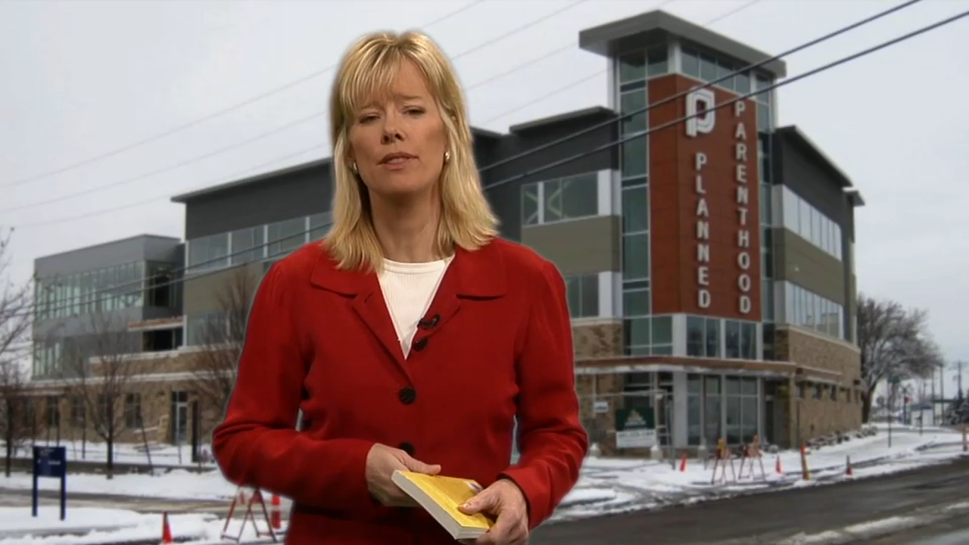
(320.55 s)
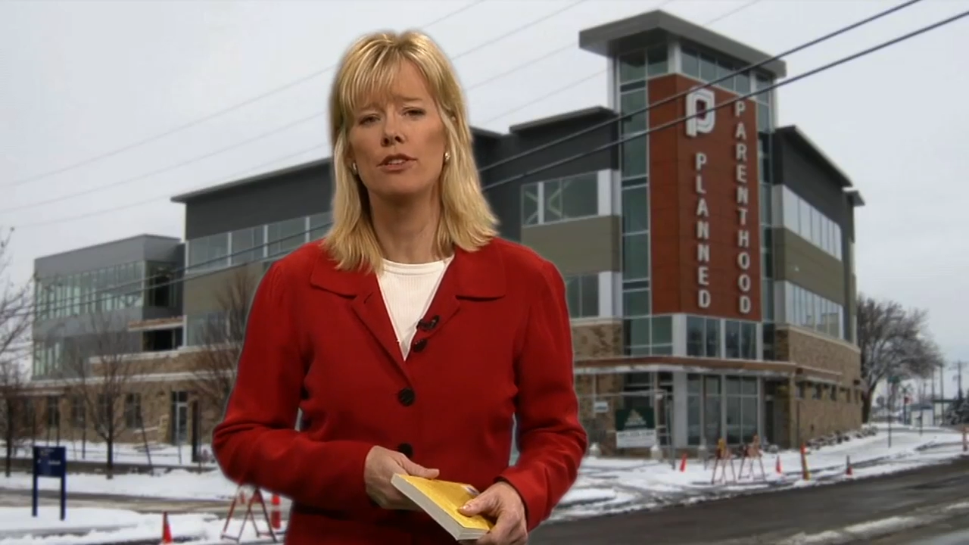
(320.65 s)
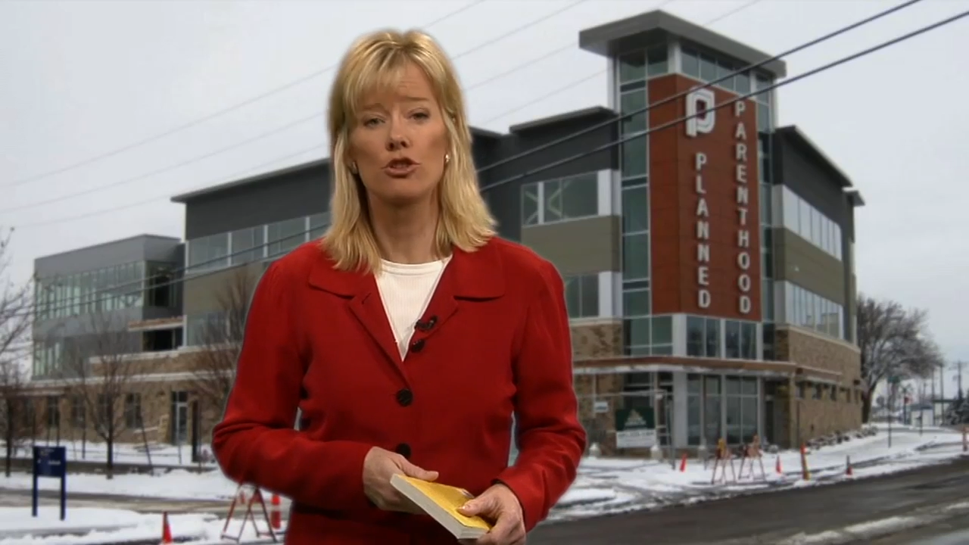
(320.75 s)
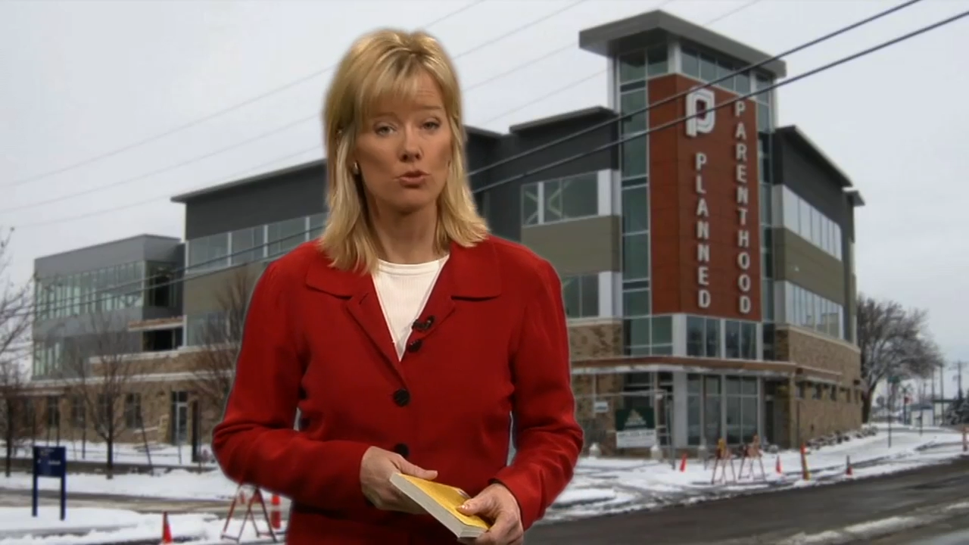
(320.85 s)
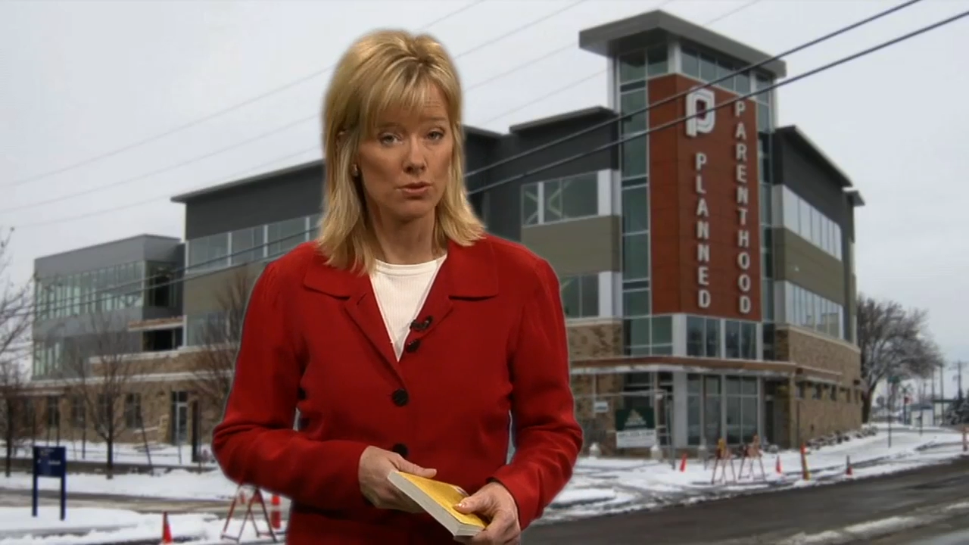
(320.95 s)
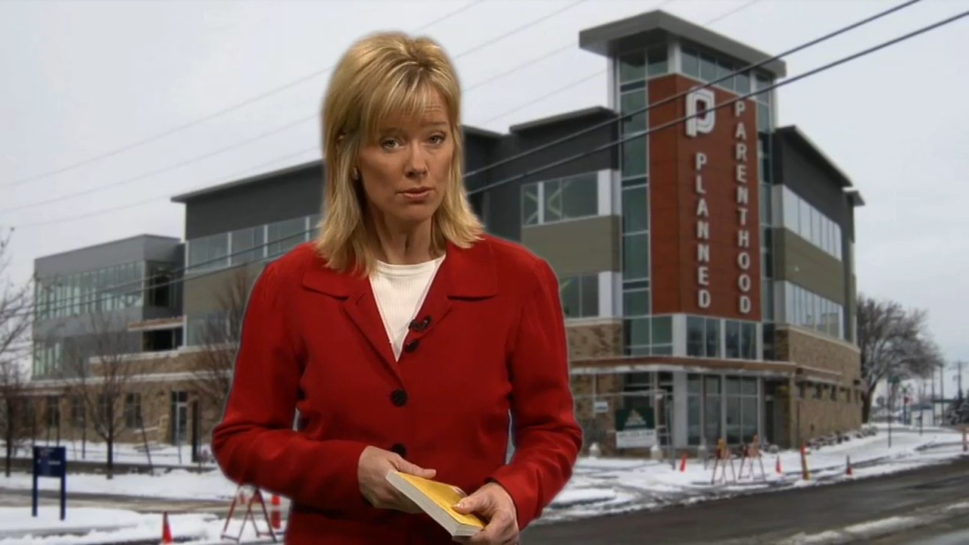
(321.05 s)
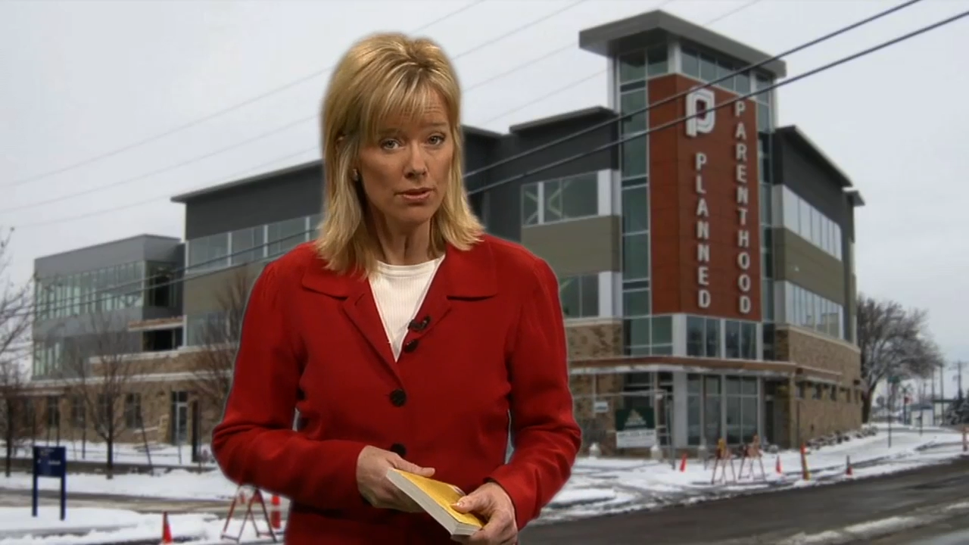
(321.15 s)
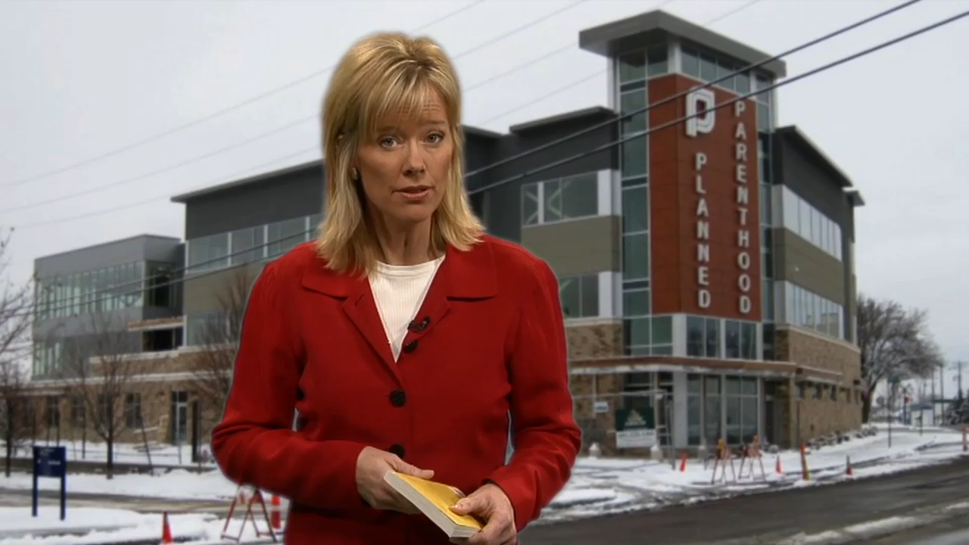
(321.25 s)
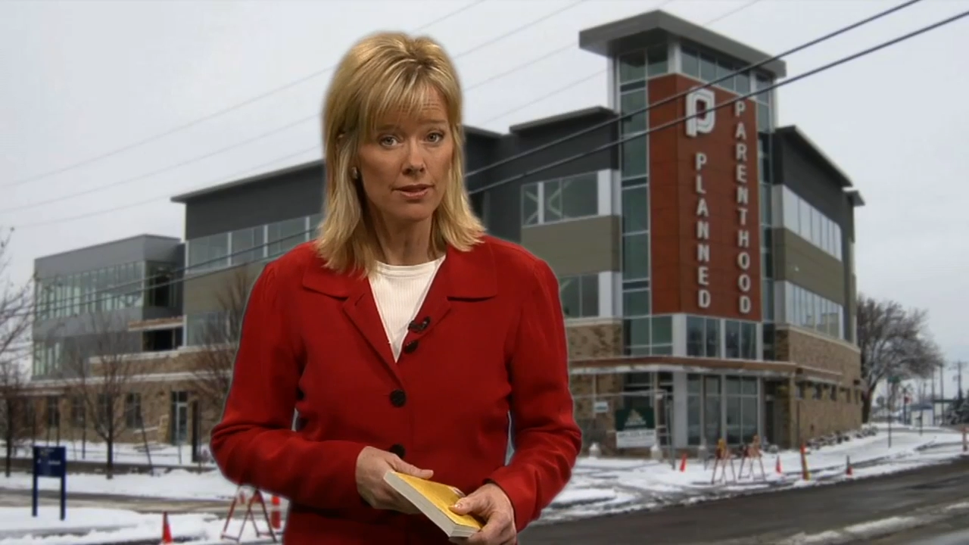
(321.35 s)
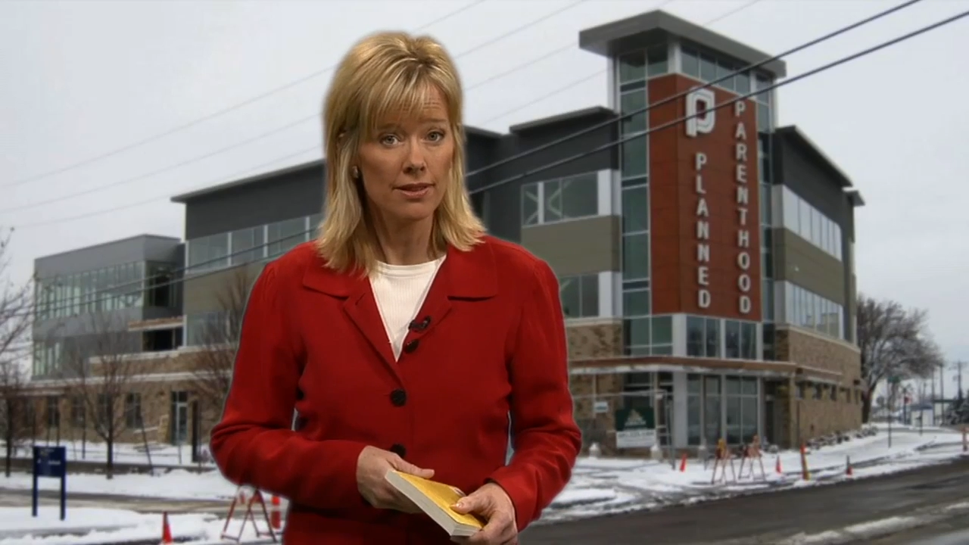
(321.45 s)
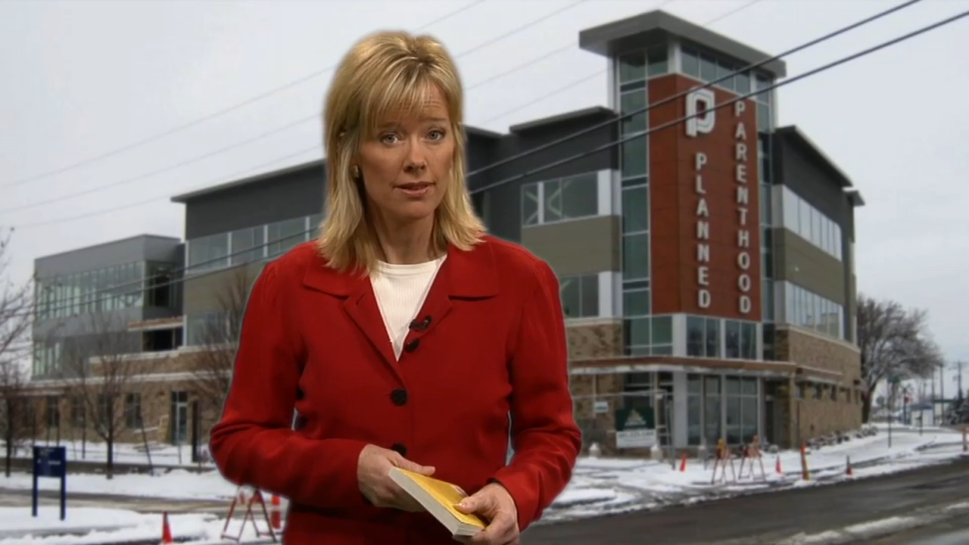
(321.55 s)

with the truth?